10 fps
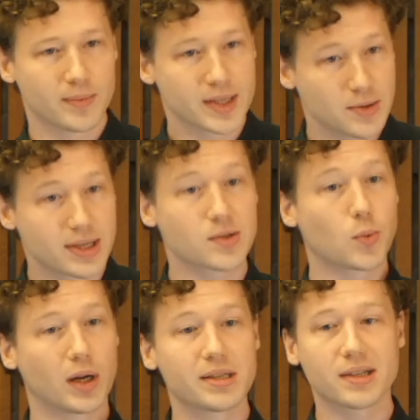uses
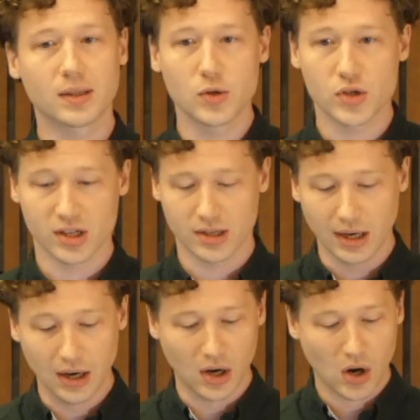one solution
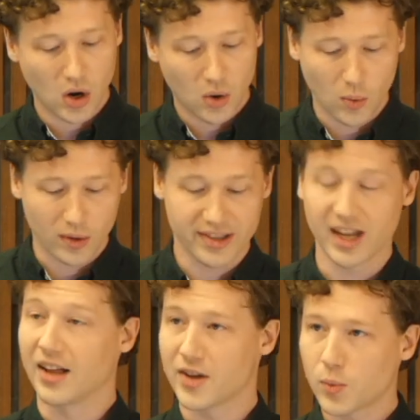or the
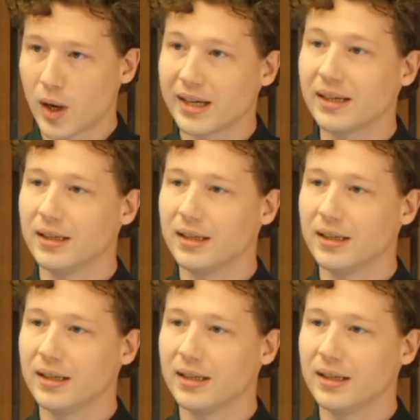other one